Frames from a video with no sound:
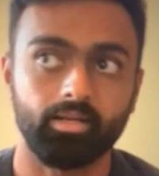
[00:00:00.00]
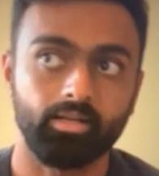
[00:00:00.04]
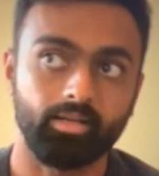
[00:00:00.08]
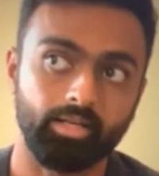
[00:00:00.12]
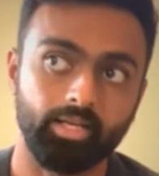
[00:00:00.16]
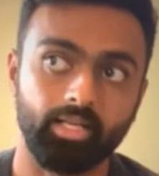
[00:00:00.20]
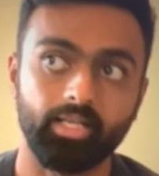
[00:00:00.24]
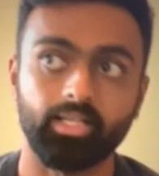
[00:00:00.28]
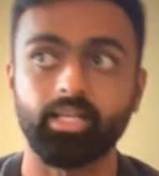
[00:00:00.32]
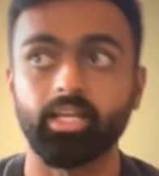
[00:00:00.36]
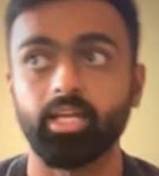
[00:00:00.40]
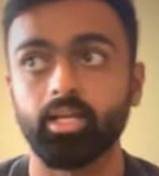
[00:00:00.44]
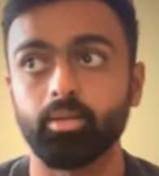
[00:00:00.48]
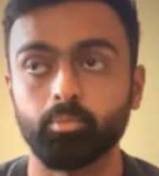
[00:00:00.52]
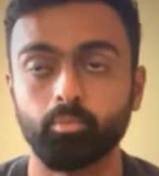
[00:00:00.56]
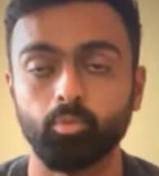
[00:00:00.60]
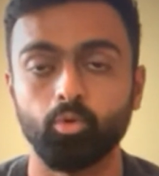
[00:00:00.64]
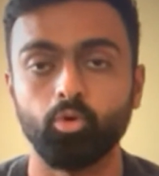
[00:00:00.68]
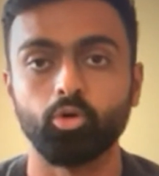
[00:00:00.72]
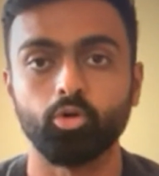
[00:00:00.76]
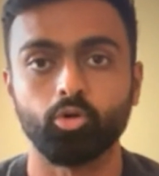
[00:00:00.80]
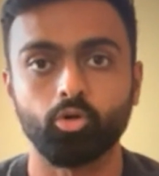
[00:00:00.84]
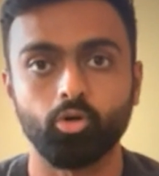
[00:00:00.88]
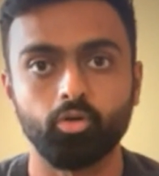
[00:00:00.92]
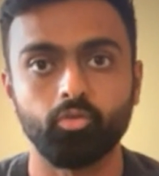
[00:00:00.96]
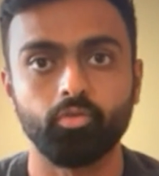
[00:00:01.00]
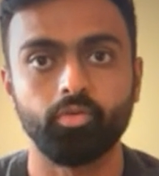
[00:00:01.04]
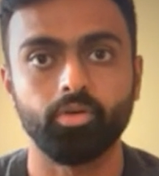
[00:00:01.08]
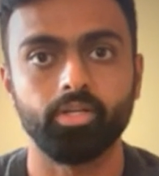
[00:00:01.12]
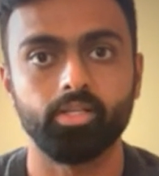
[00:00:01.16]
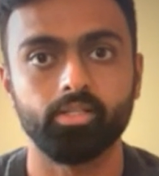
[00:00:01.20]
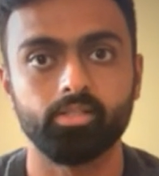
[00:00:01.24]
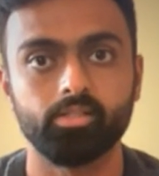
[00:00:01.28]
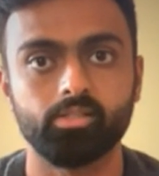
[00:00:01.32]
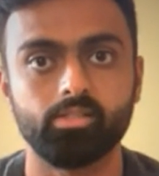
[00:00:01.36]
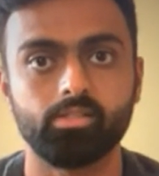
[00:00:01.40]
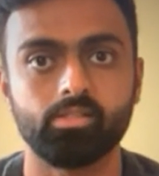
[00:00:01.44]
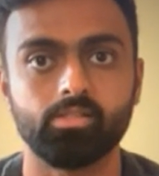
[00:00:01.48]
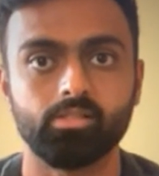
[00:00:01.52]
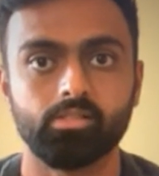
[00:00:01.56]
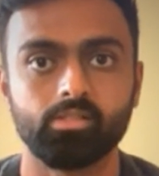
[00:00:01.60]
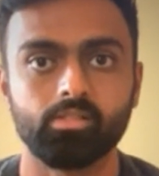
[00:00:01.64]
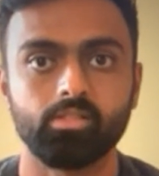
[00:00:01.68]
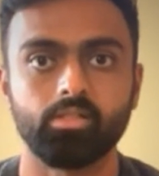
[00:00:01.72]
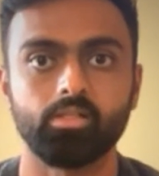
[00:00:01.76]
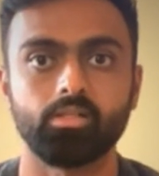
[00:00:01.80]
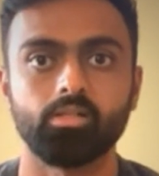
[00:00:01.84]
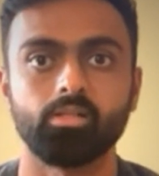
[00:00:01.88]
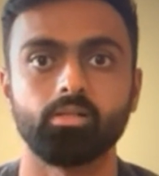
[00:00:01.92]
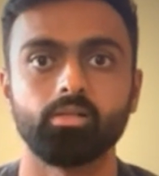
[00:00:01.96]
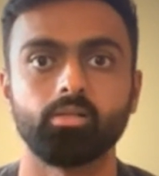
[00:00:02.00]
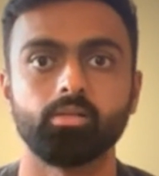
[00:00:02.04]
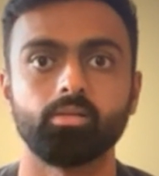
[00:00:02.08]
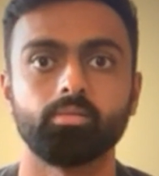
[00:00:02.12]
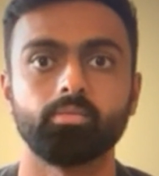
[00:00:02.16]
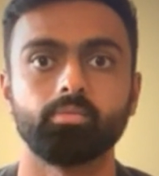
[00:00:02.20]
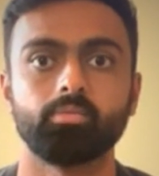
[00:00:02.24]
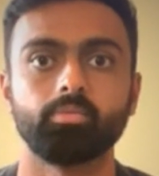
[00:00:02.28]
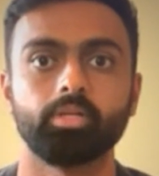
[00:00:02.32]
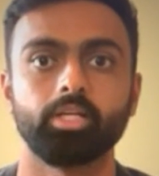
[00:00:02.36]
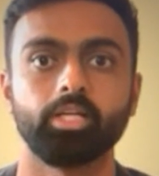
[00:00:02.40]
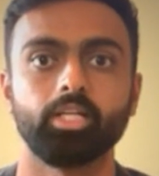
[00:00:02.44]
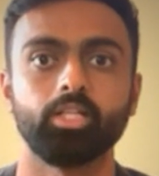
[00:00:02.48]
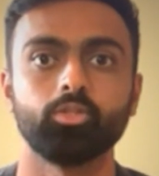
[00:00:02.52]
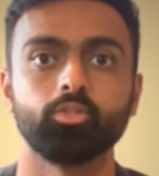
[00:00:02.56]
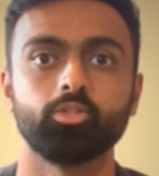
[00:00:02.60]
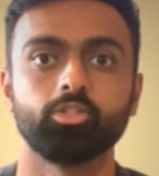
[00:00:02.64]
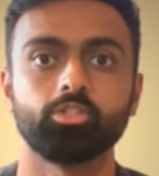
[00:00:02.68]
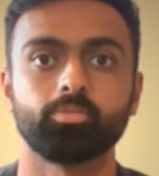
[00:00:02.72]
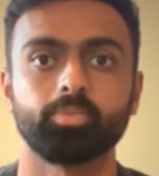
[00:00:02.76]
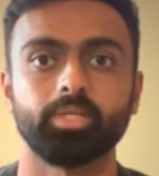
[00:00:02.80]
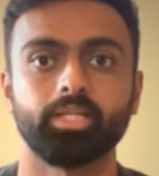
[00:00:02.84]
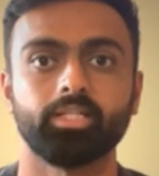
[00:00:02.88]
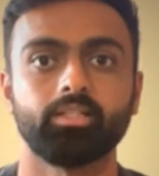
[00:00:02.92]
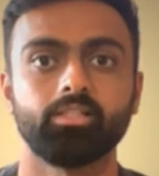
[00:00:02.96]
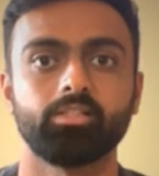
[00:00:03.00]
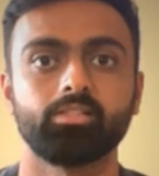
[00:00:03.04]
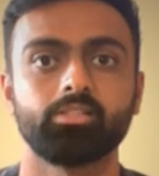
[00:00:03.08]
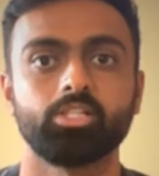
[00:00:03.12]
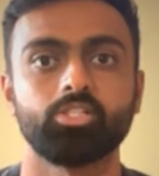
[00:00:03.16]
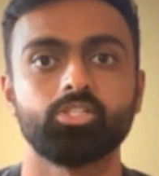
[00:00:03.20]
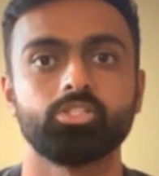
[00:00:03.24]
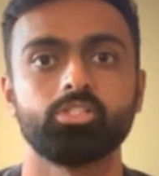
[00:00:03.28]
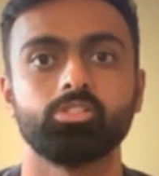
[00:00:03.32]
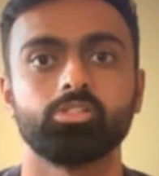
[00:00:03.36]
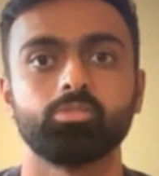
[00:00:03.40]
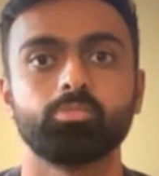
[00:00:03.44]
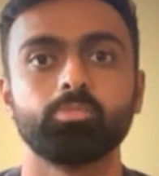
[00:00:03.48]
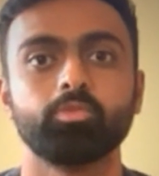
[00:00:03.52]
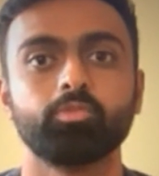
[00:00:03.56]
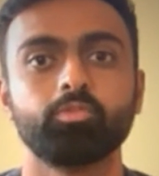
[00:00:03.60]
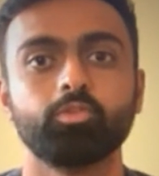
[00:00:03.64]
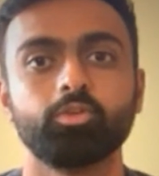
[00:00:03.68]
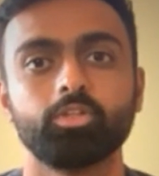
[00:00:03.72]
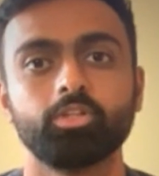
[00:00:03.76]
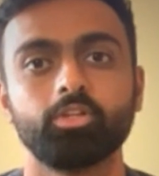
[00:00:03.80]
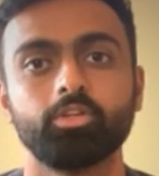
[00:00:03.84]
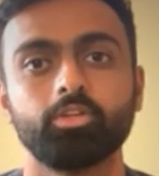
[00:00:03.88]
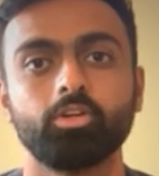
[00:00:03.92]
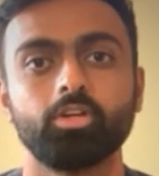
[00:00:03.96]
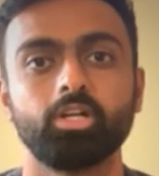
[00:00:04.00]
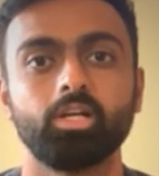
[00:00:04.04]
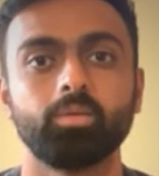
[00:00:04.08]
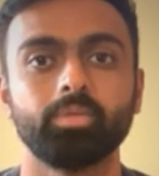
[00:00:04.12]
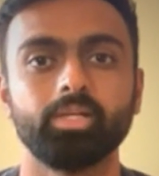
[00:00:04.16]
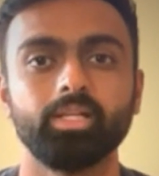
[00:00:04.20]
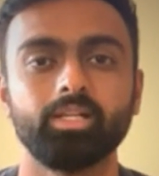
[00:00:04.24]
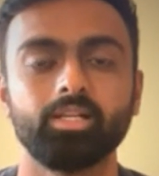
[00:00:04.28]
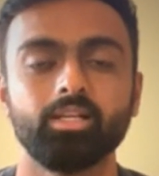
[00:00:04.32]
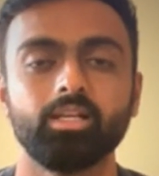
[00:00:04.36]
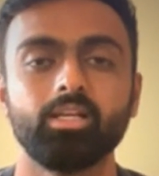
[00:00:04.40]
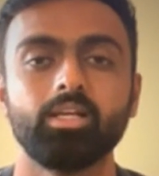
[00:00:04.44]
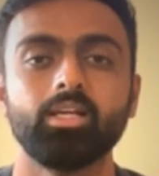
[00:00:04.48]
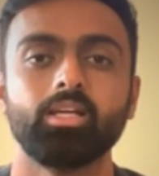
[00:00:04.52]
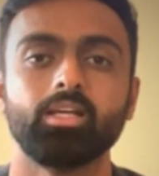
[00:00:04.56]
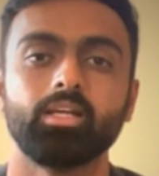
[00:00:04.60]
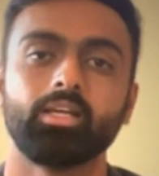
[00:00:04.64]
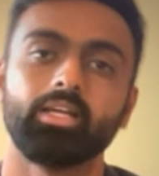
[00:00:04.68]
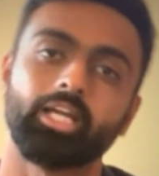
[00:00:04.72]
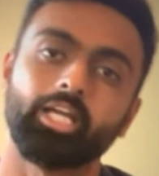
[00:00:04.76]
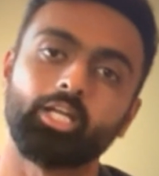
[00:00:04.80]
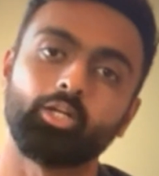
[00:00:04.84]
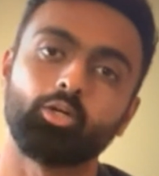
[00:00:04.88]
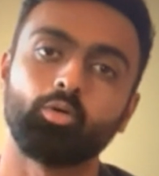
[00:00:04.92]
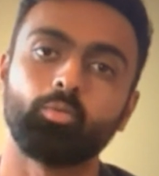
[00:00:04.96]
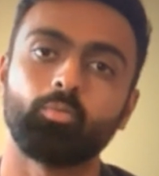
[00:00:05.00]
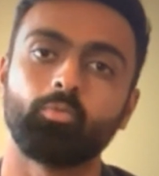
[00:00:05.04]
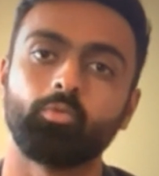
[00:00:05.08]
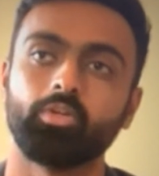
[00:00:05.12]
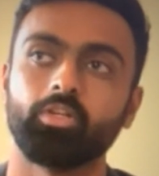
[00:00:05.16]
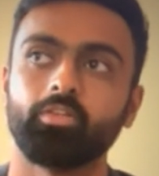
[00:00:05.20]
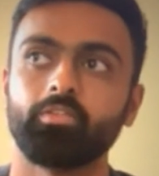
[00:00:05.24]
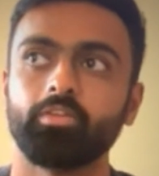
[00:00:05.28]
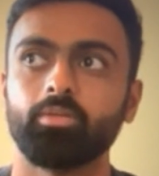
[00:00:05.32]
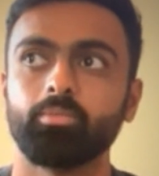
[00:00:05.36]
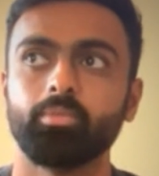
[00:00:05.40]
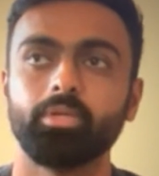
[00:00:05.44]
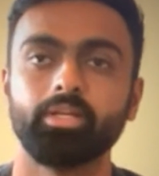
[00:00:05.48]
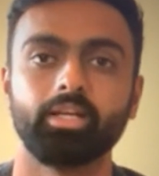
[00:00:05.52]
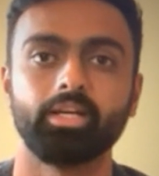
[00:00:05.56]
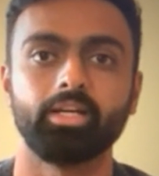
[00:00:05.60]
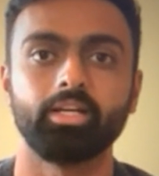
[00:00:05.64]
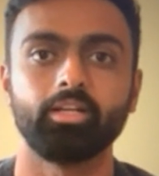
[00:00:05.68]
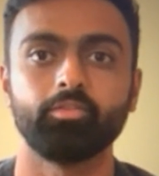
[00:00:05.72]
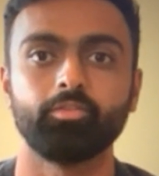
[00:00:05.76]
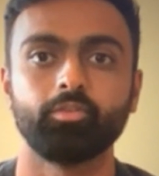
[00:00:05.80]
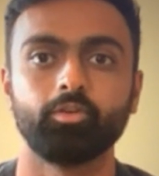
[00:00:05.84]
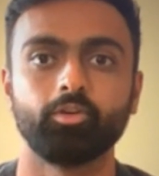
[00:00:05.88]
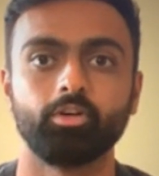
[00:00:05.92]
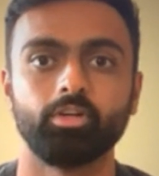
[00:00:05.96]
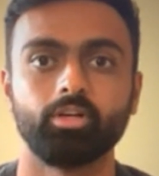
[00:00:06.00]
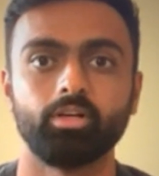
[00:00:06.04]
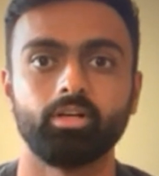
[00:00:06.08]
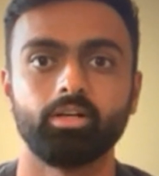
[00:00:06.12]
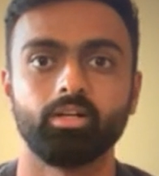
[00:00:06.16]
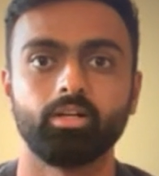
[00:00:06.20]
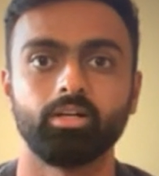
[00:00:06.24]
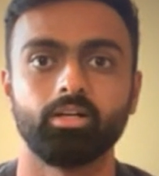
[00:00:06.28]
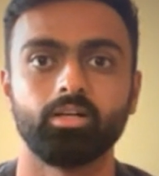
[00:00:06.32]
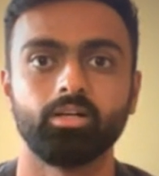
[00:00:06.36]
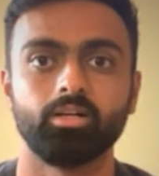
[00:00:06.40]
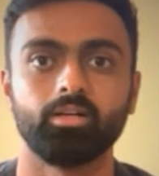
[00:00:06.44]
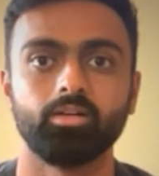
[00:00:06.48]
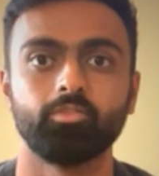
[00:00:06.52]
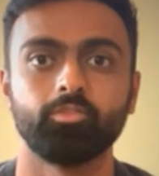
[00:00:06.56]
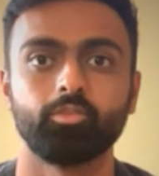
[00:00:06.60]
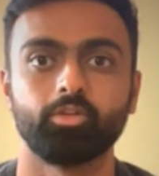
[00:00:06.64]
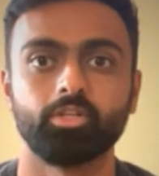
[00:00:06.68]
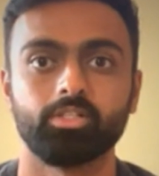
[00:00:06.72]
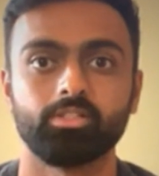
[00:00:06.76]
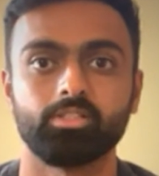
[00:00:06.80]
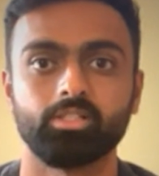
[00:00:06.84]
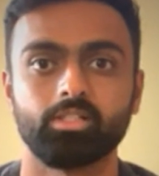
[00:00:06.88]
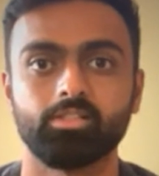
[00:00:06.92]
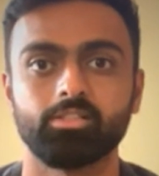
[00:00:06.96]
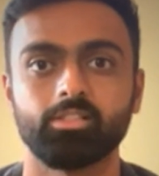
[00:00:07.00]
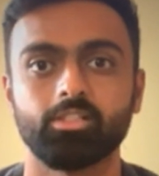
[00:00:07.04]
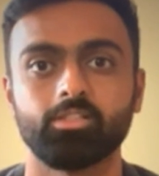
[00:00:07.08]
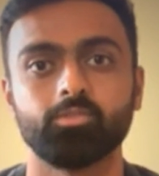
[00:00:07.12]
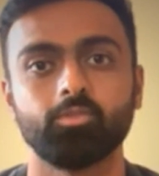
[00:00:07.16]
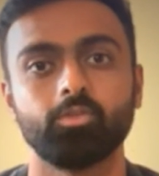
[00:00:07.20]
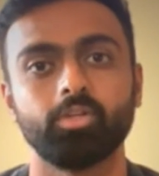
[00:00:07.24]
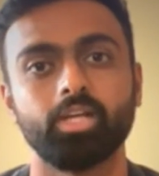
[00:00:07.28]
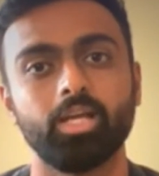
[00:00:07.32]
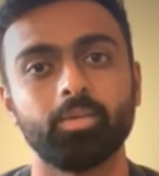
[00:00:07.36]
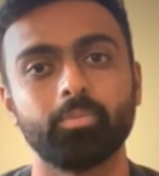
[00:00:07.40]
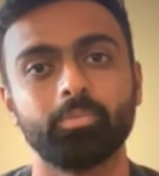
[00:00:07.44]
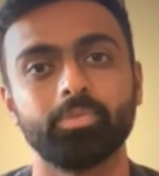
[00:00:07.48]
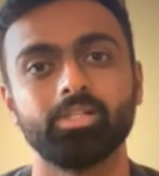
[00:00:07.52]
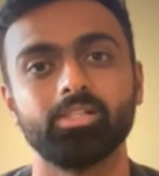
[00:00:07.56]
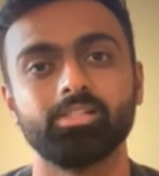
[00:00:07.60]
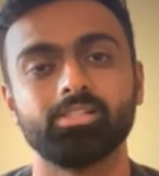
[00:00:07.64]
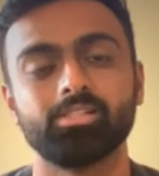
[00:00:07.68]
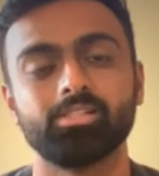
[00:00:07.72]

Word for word: I gained more confidence uh, in those practice sessions before the tournament. And hopefully, we'll be ready for uh, for a successful IPL